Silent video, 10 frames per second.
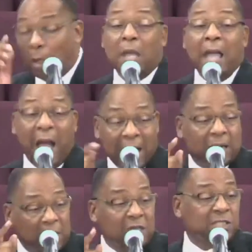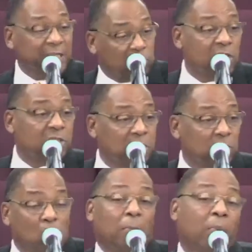how come us as Christians
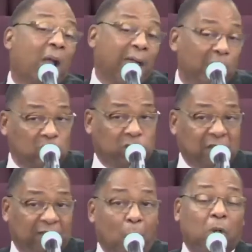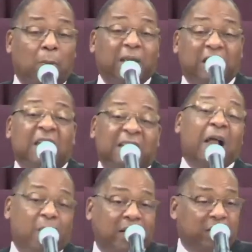want to brag on stuff and want to be the
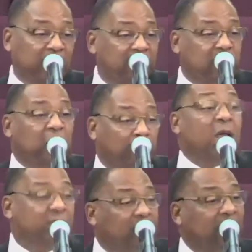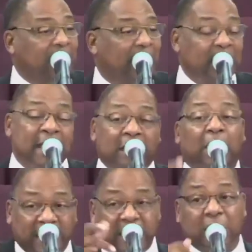director of this and the president of that and the
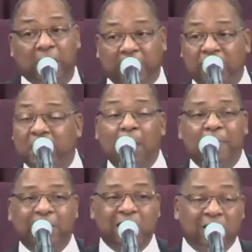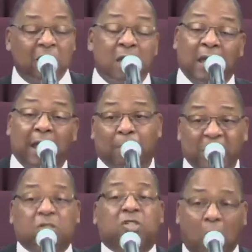leader of this? Help me teach and, and
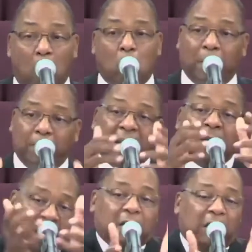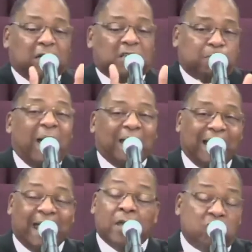be shown and be in, in the
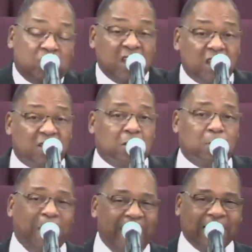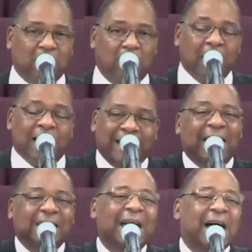spotlight. Jesus backed up,
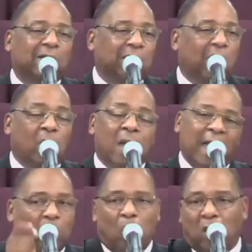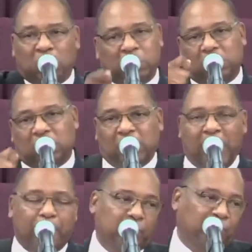got down low, and washed his
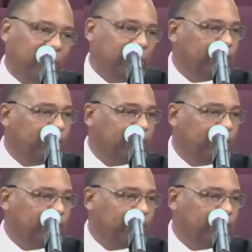disciples' feet.